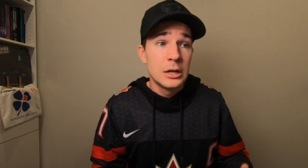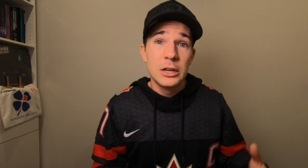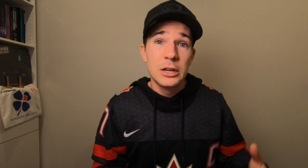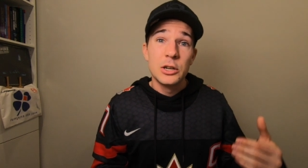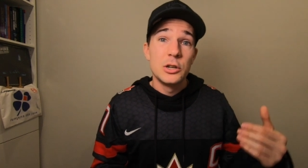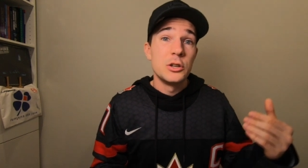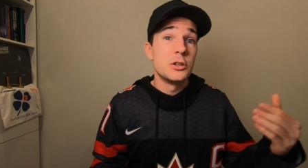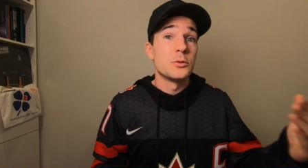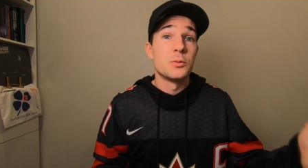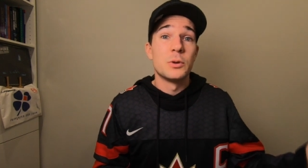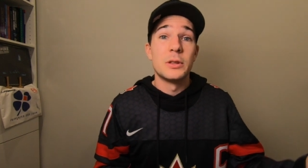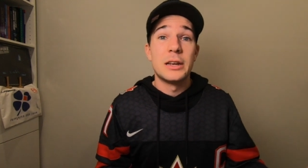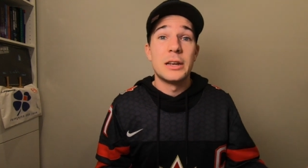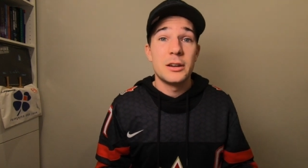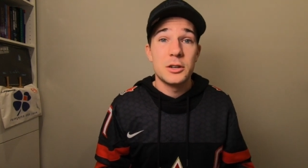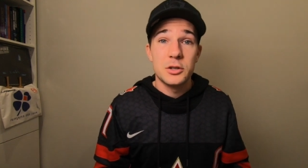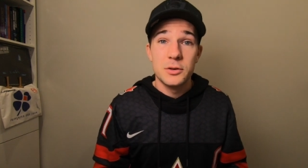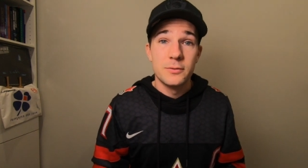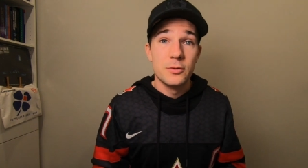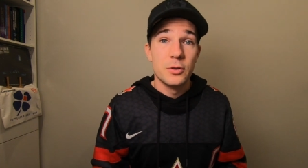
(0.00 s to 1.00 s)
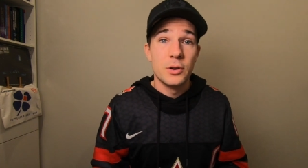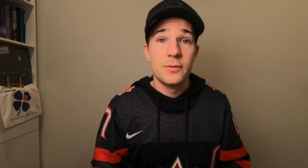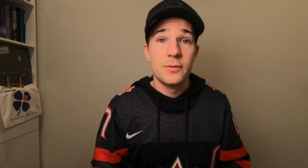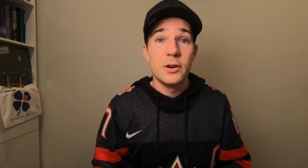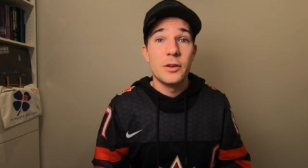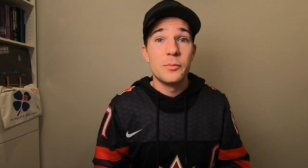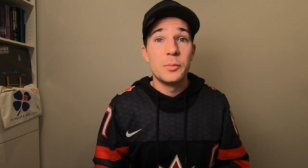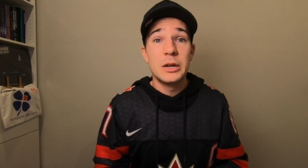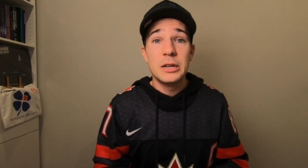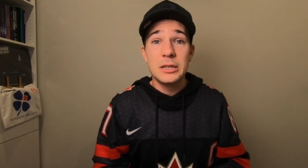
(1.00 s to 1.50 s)
You just want that extra
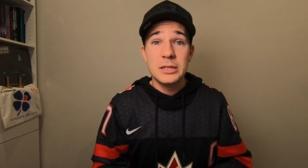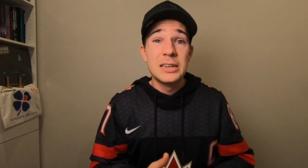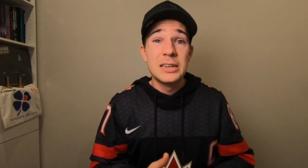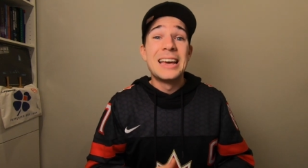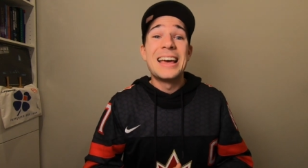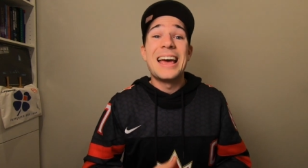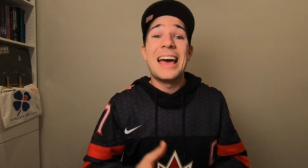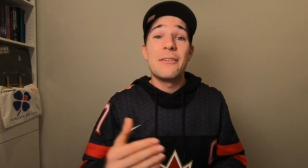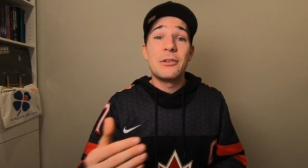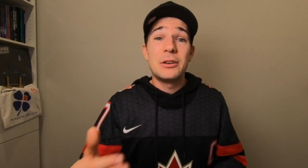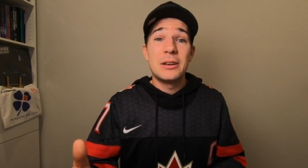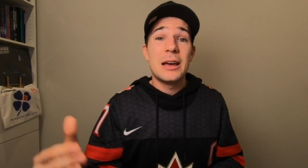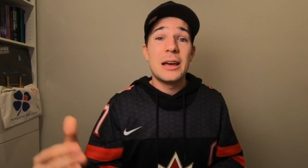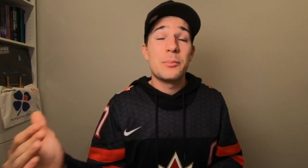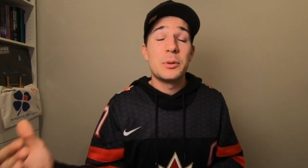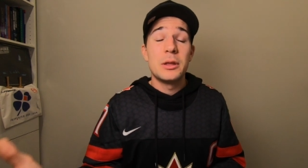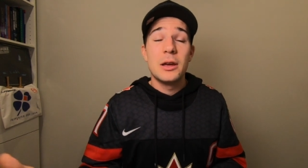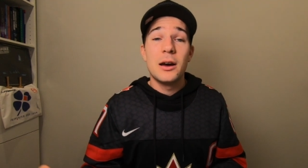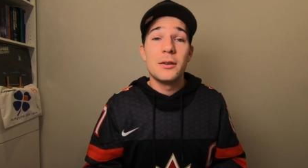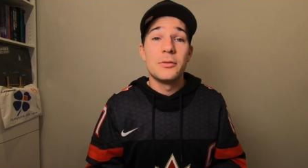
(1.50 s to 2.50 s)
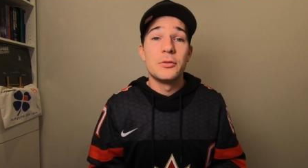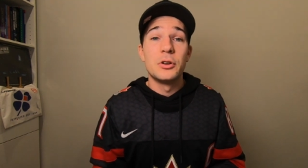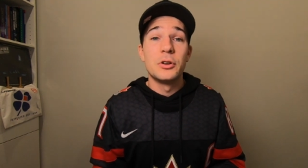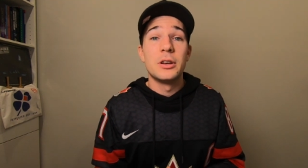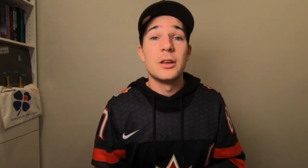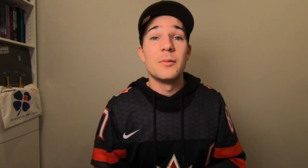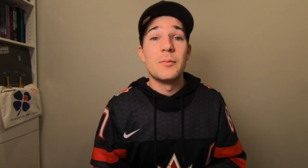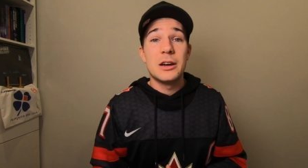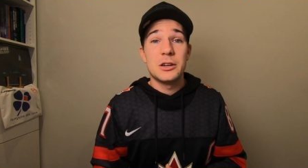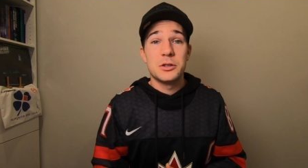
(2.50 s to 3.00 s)
45 minutes. Having a nap in the afternoon
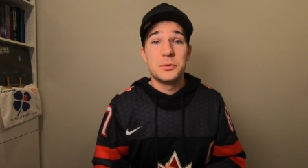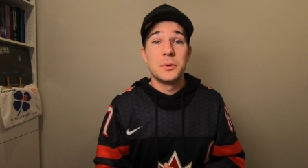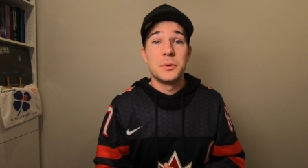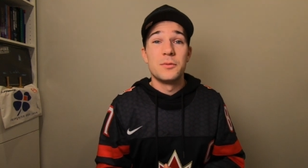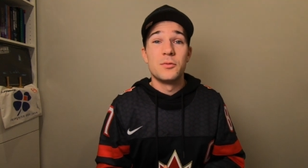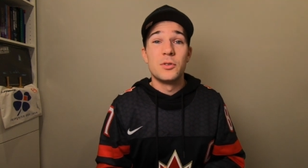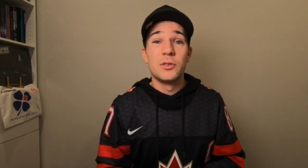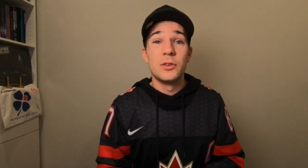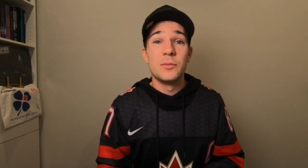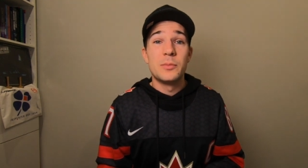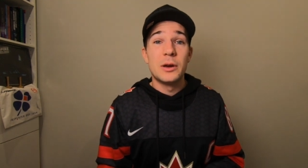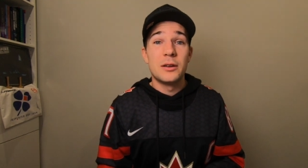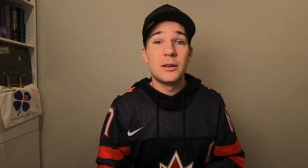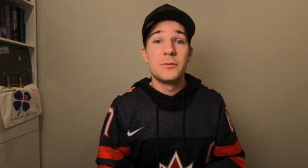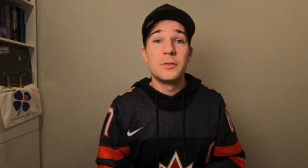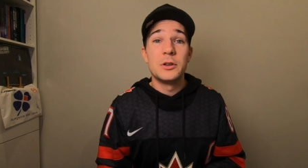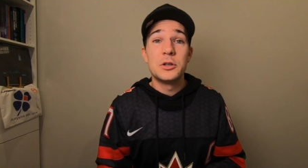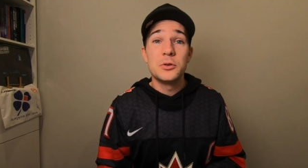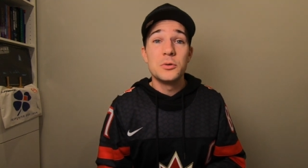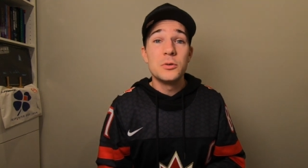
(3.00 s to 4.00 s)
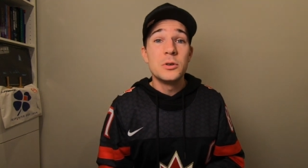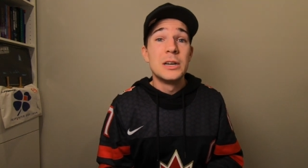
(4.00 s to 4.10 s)
can be actually really beneficial